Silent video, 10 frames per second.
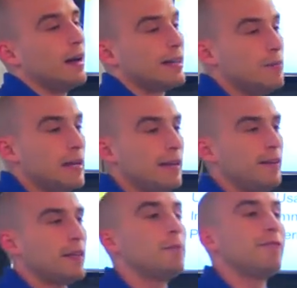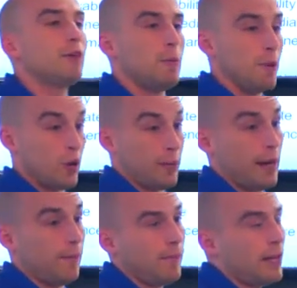can be very
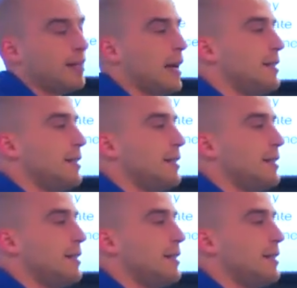permanent, right? The